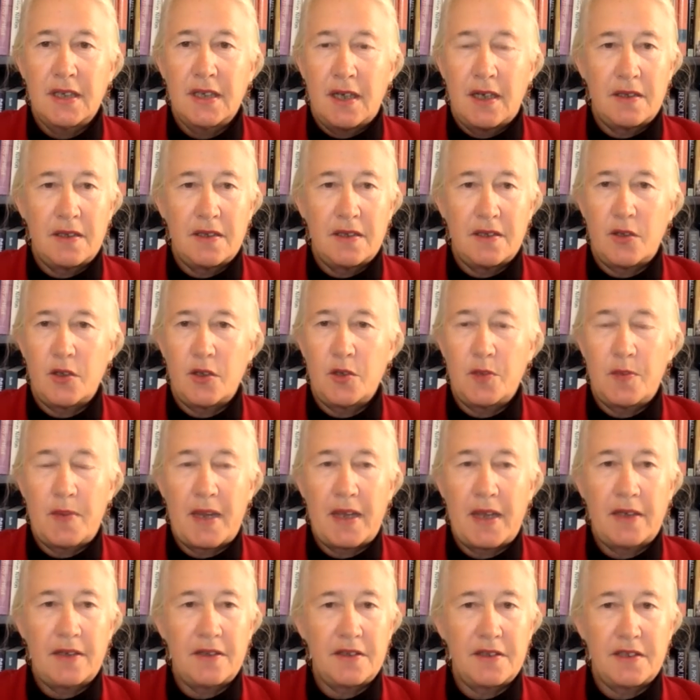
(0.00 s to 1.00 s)
uh,
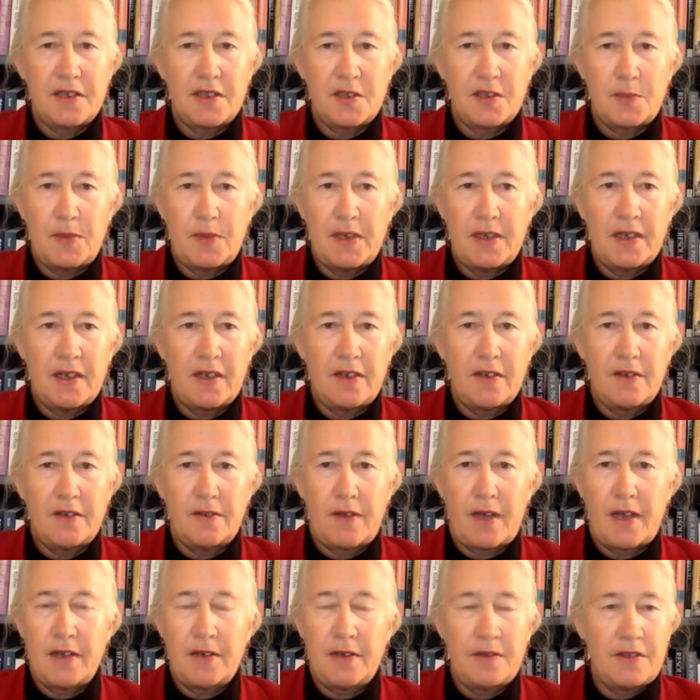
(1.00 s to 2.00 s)
solar panels to speak
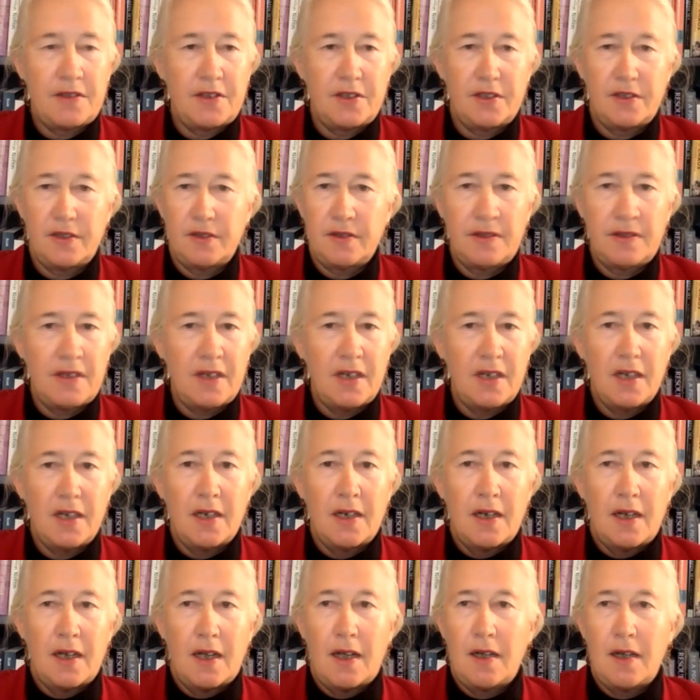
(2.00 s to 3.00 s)
of, hydrogen,
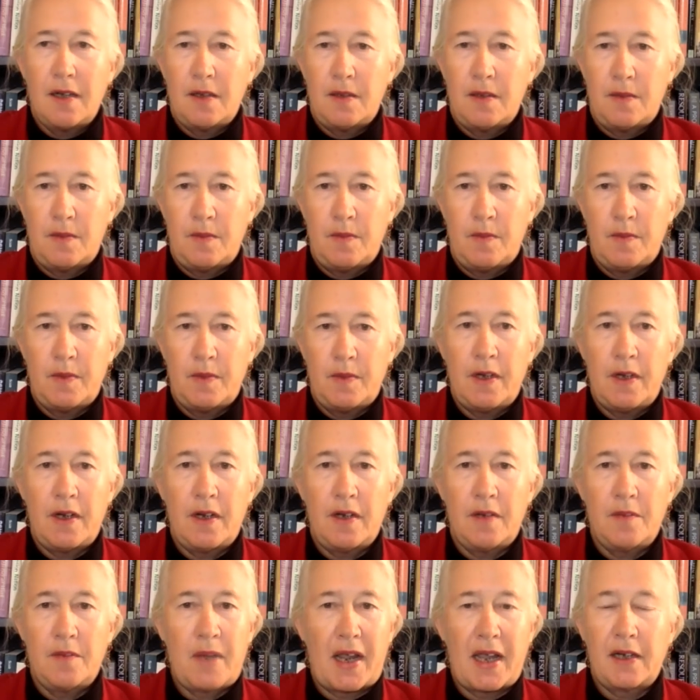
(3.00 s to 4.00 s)
uh,
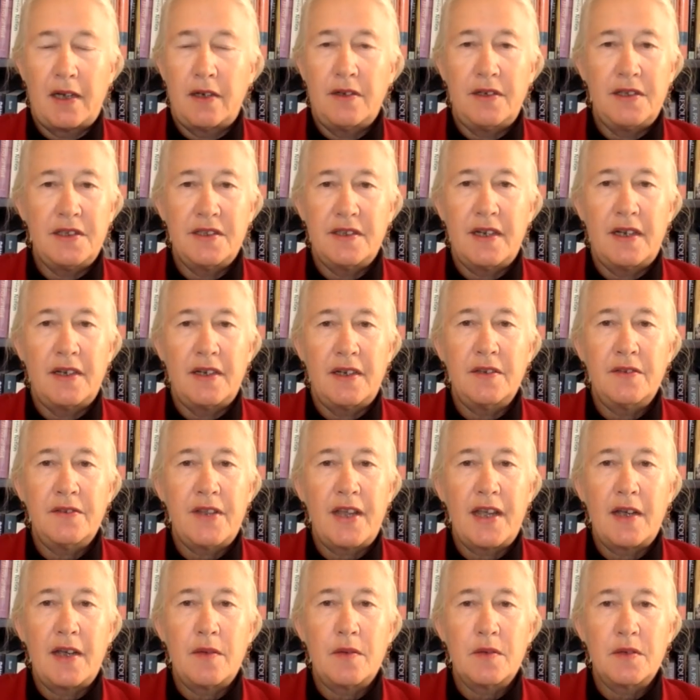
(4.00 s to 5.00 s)
not batteries, none of
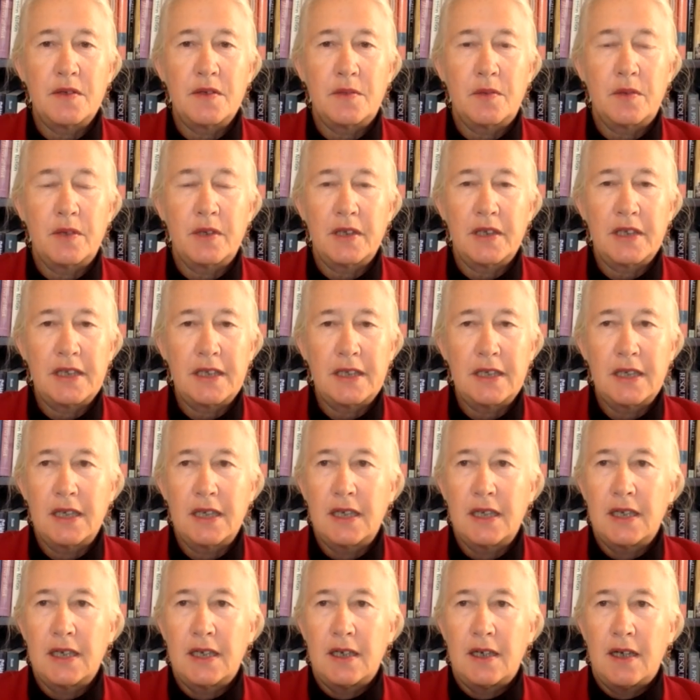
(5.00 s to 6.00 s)
that was really
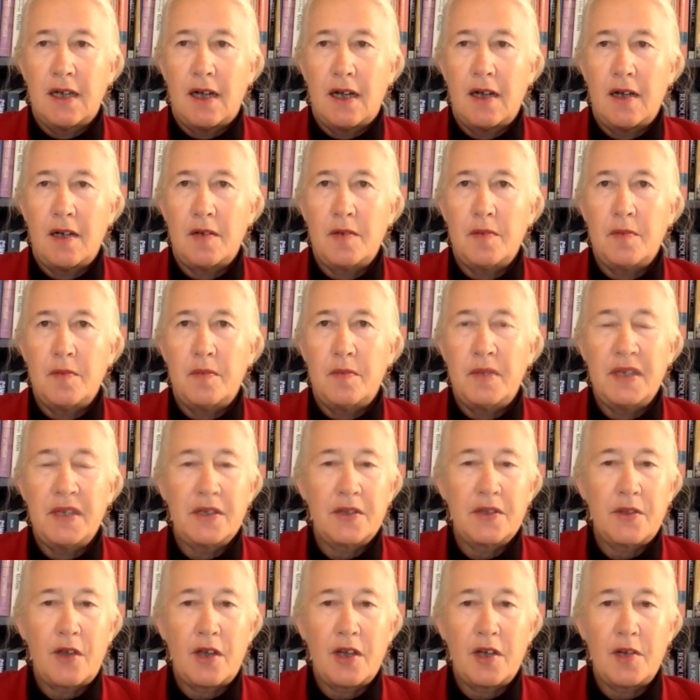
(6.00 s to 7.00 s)
um, being
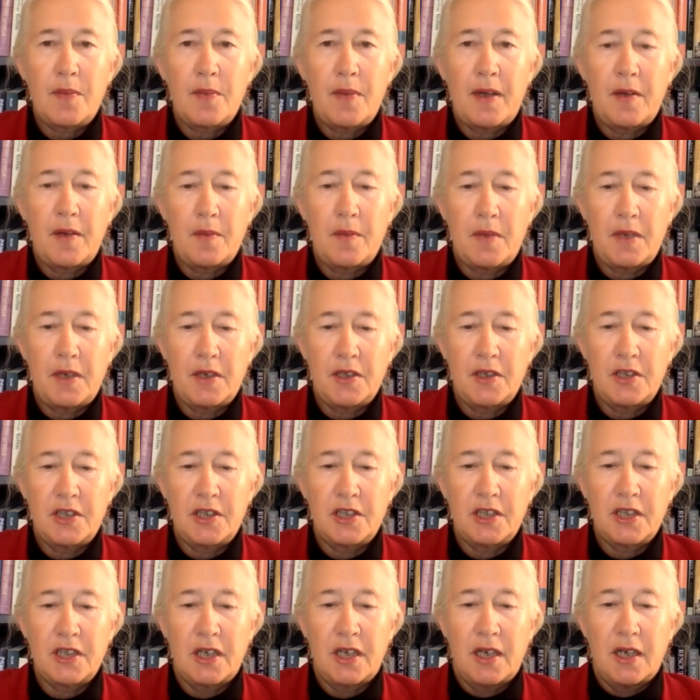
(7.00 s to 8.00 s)
thought about much.